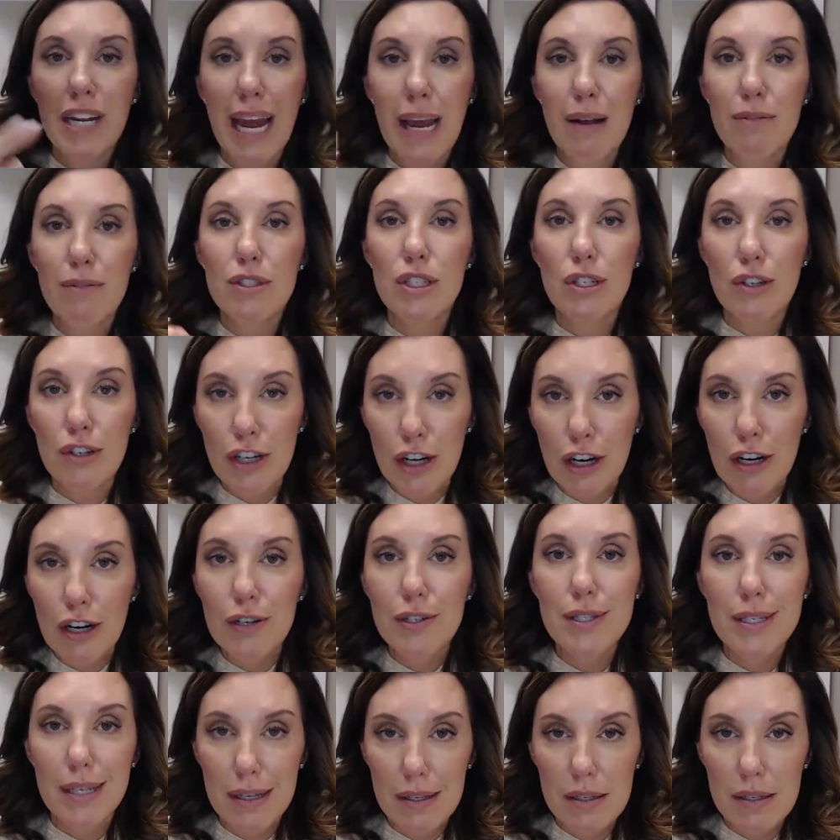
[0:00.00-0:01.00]
counselor,
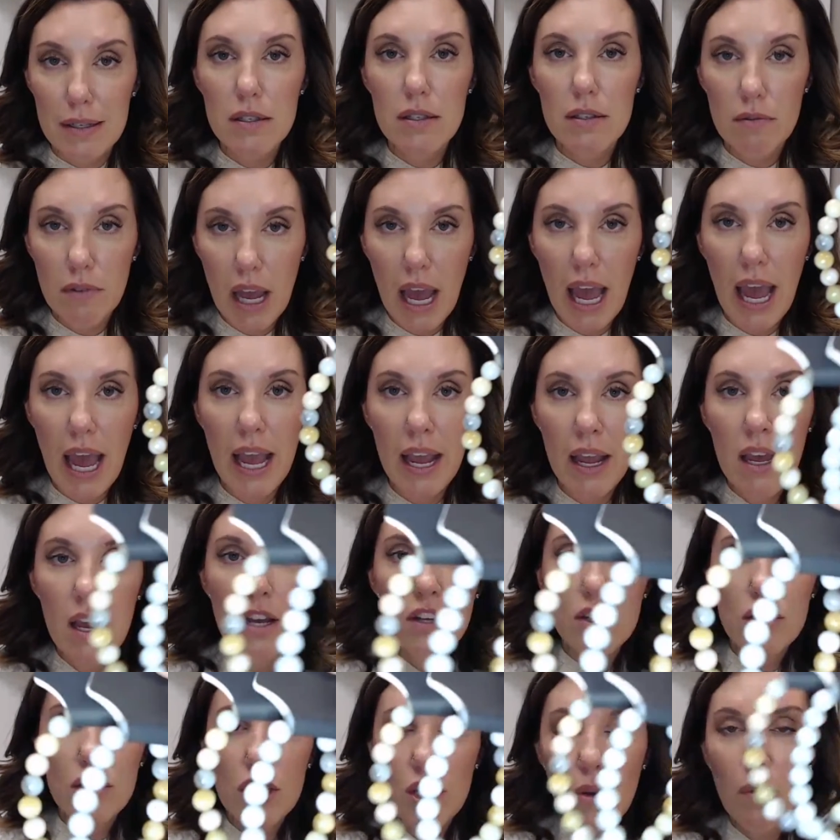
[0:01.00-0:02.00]
nurses, okay?
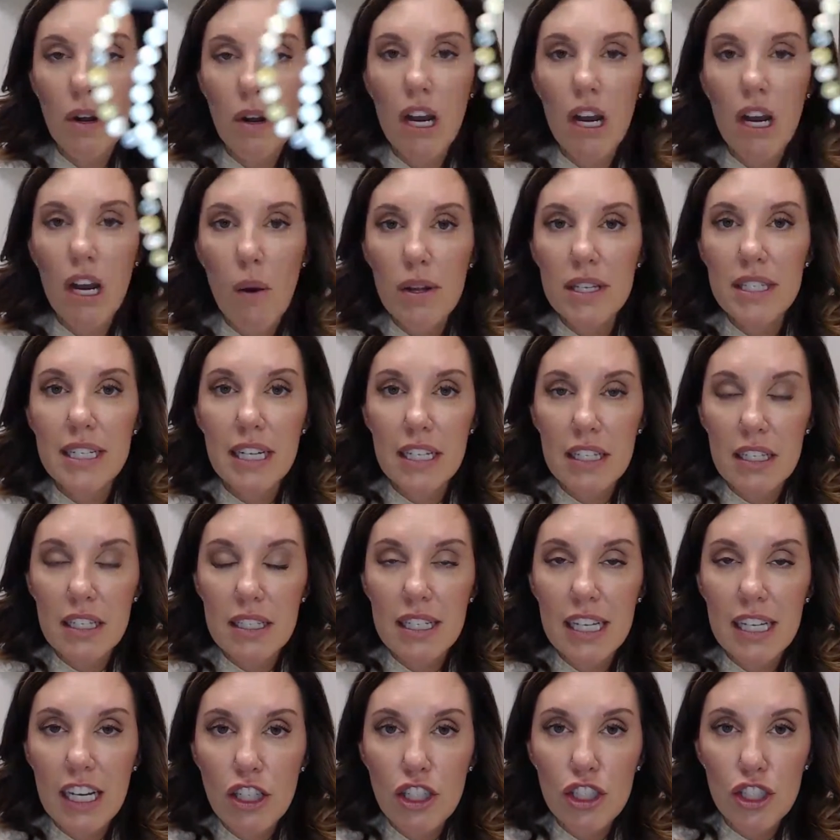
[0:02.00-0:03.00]
So you want to know what to get a
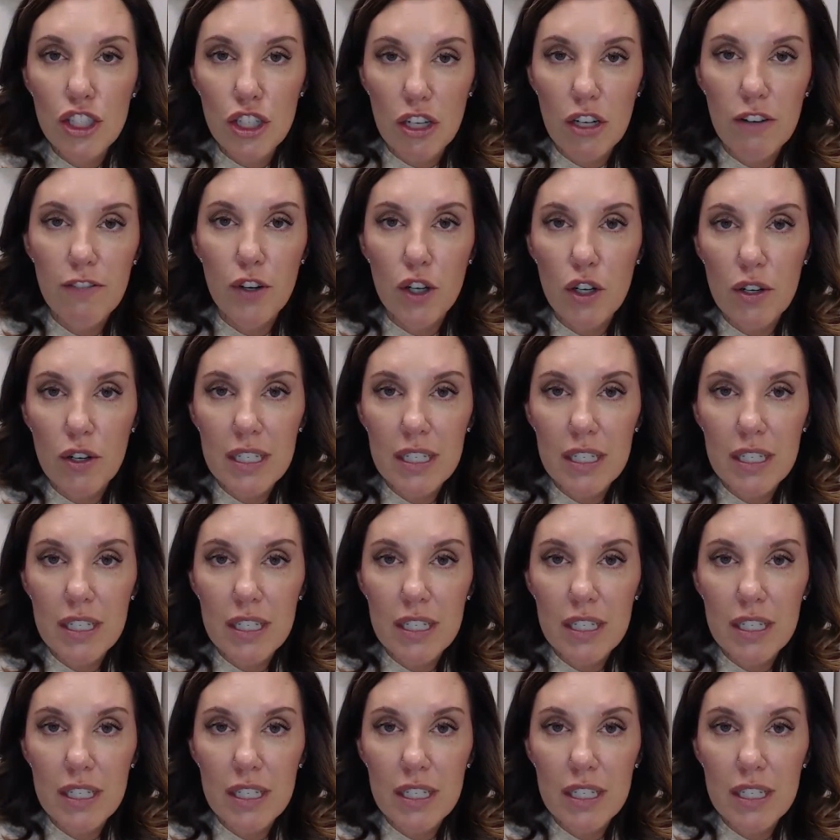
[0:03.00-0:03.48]
teacher for